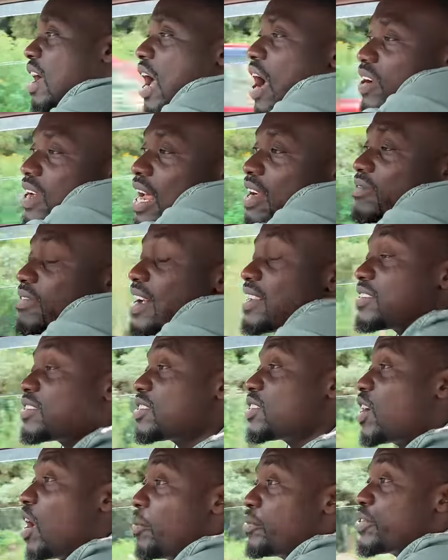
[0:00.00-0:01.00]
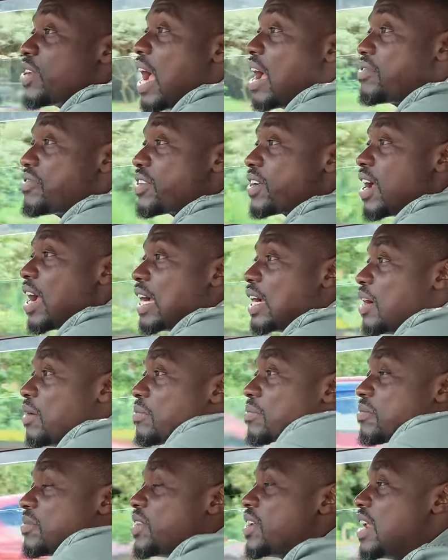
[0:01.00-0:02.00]
I would advise you to come to Africa,
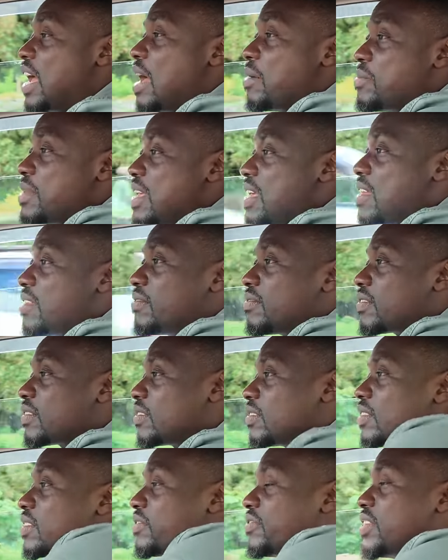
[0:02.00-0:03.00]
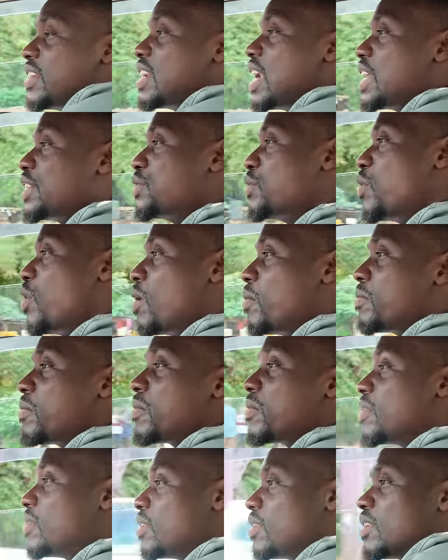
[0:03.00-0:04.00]
come, you know what I mean? You feel at home,
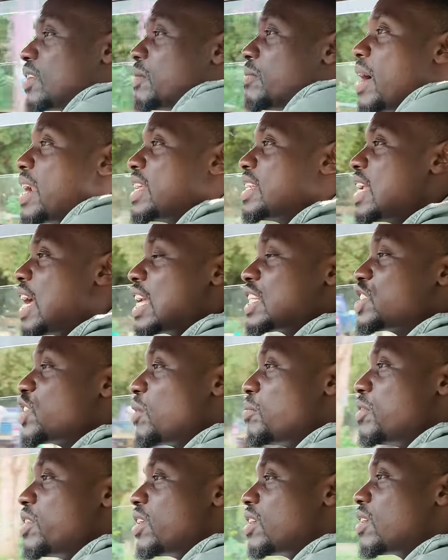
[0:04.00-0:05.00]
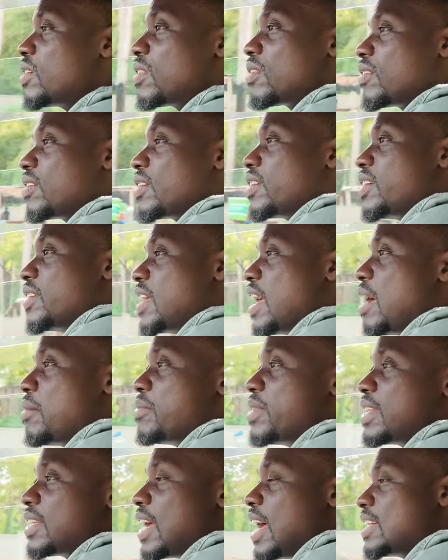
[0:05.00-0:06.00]
body not trouble you, you know what I
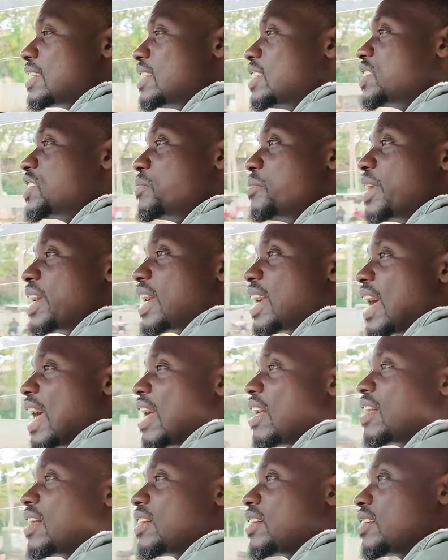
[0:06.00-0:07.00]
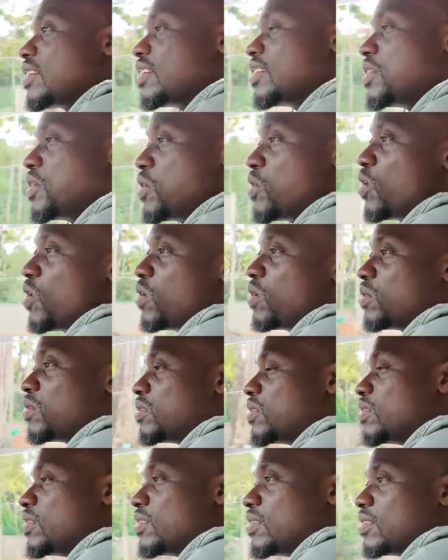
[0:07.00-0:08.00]
mean? Because in Jamaica, you know,
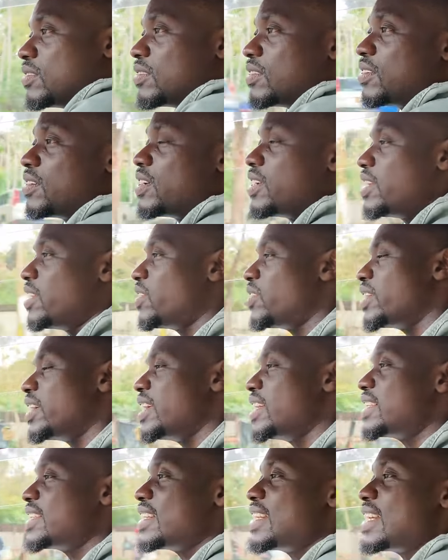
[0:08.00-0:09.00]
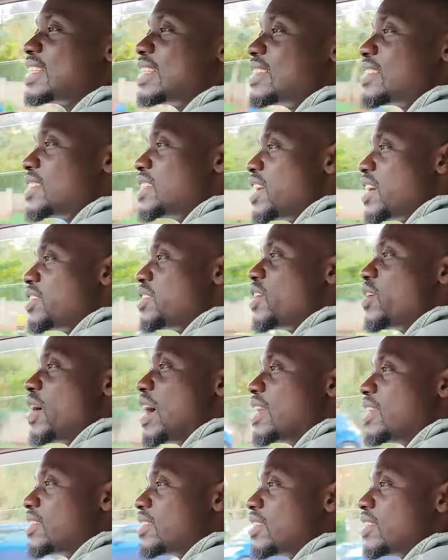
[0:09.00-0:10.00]
you know, the internet is there now
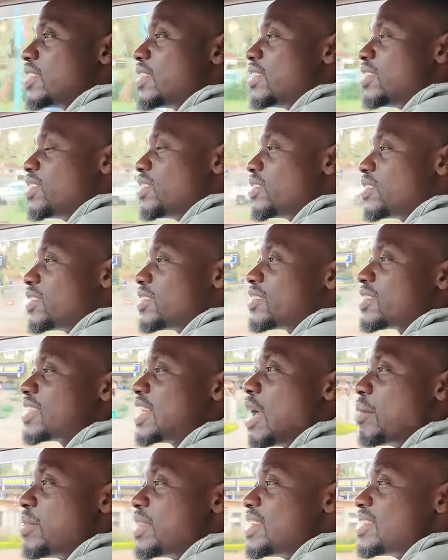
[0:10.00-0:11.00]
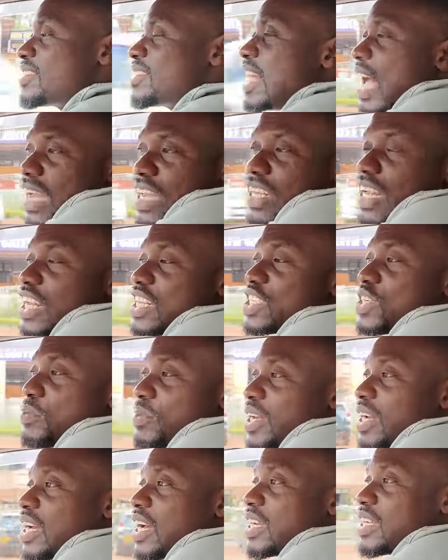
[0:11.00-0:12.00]
and, you know, scamming is tagging on
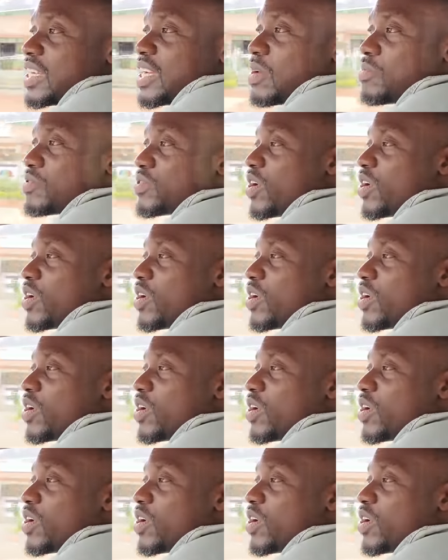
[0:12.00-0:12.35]
Jamaican name.